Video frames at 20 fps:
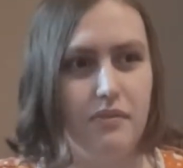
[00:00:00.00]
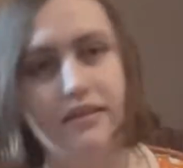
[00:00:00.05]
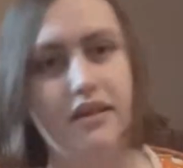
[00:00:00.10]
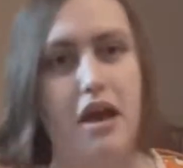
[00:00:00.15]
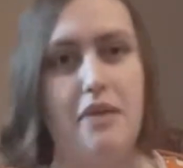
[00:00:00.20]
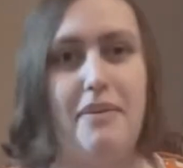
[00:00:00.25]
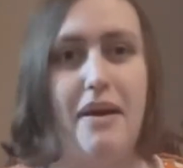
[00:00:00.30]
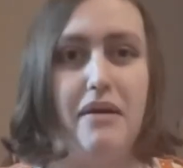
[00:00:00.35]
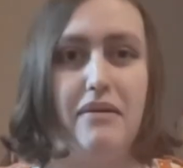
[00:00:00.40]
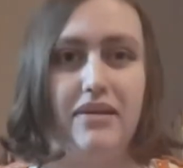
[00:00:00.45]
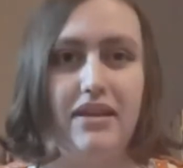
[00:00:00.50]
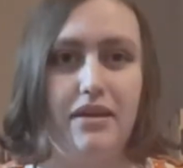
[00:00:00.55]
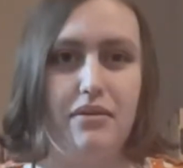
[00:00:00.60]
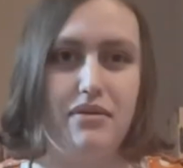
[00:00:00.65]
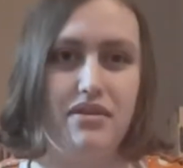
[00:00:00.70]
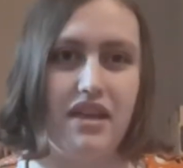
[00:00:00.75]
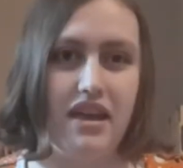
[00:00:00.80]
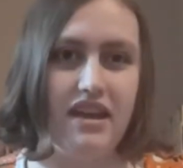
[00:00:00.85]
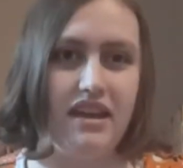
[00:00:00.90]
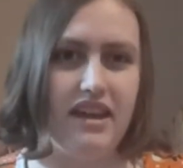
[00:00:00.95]
Apparently it
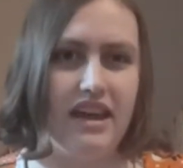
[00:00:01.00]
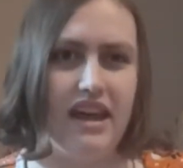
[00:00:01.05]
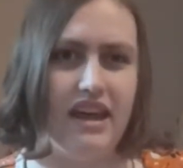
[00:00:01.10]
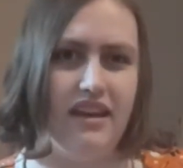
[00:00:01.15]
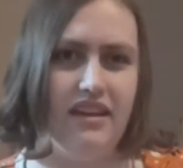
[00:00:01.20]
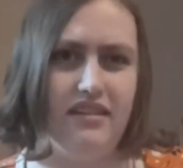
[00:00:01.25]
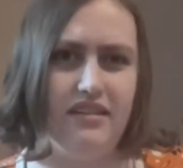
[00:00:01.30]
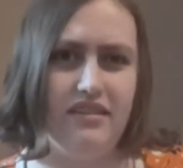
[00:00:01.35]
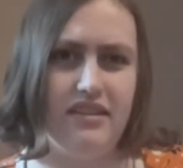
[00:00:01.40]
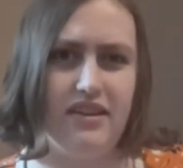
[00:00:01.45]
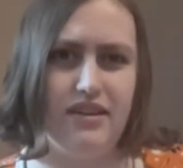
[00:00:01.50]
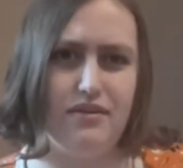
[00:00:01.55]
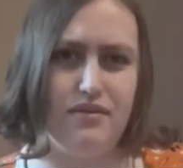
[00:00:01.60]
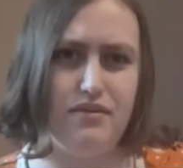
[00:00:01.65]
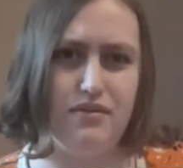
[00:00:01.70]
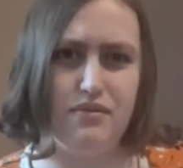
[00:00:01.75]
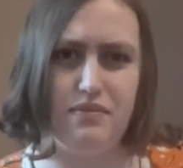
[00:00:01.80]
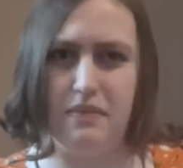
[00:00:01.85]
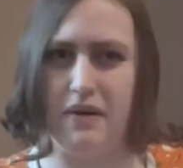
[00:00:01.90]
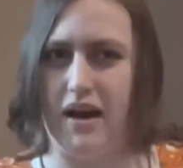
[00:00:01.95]
was like 8
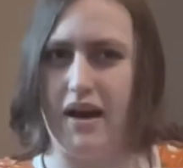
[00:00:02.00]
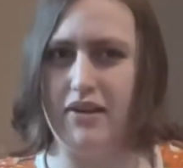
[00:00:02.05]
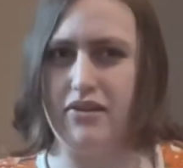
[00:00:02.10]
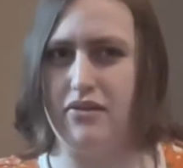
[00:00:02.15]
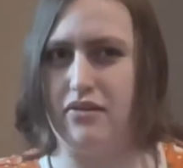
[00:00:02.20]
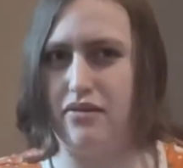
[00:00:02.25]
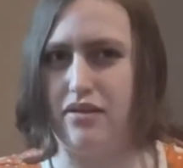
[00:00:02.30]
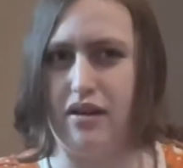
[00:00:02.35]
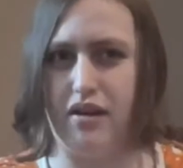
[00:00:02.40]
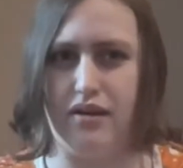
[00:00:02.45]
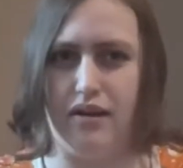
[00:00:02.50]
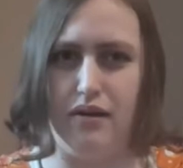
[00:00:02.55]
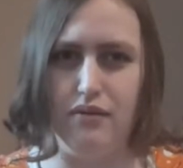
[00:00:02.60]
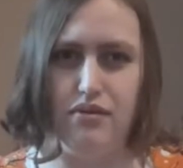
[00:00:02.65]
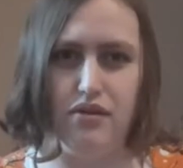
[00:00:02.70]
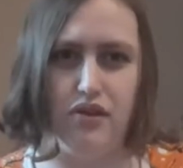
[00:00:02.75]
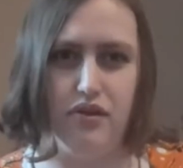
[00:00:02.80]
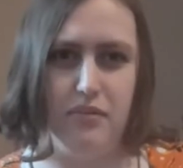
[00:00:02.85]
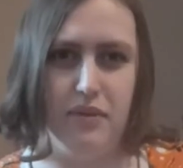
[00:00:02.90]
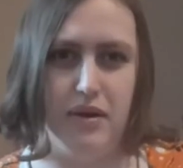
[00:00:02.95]
litres, but I don't understand how
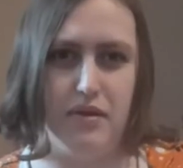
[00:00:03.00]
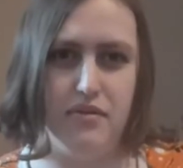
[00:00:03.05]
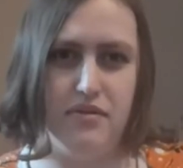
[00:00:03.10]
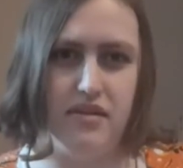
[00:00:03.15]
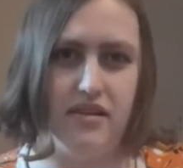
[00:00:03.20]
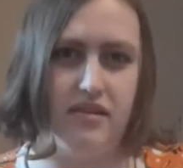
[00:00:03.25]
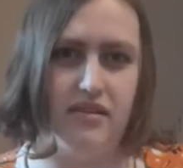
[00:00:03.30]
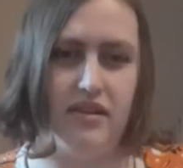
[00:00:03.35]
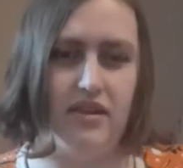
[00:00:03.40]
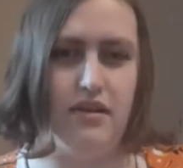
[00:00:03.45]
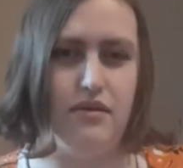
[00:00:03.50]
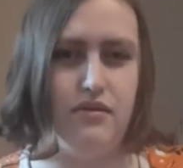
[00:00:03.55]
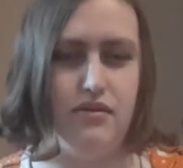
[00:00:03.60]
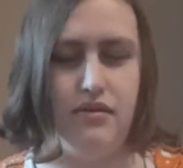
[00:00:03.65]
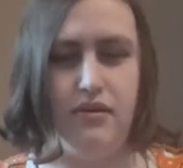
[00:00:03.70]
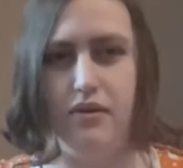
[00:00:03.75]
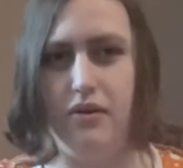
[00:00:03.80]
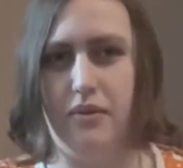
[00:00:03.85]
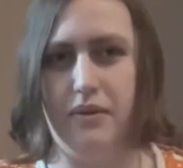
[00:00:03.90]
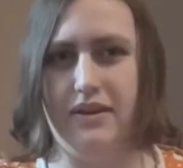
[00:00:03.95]
centimetres and litres
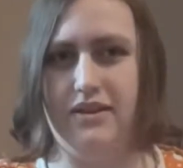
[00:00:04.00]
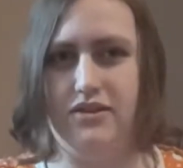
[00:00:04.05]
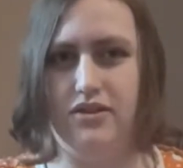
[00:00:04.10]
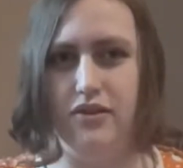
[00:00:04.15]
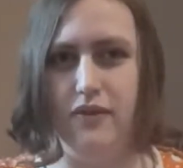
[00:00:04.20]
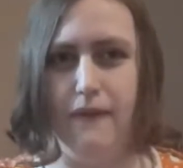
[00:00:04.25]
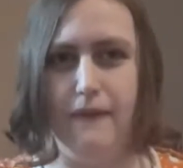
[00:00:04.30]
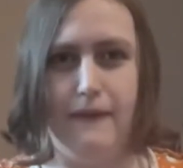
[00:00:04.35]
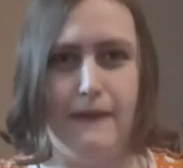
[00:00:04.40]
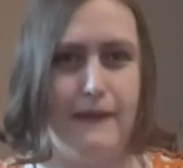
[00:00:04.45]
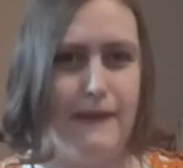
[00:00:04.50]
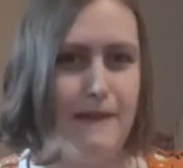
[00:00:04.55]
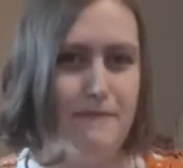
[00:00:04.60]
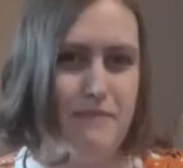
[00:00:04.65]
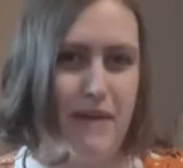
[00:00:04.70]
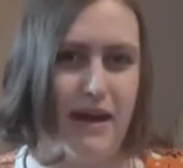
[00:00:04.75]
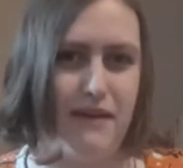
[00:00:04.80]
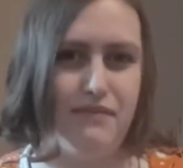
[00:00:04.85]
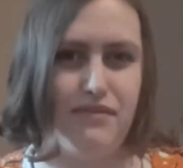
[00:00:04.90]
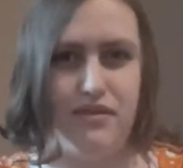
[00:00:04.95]
go into it,
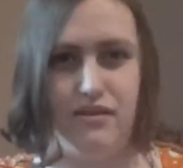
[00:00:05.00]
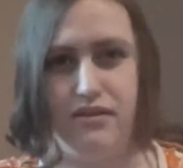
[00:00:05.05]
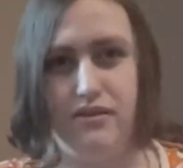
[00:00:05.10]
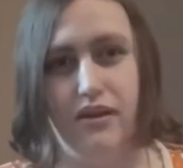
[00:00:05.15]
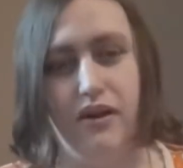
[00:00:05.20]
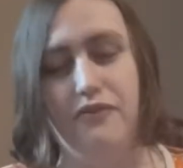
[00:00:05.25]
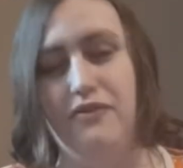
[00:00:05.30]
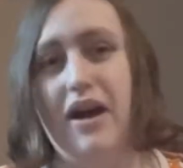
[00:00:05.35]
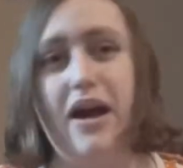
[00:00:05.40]
math stuff.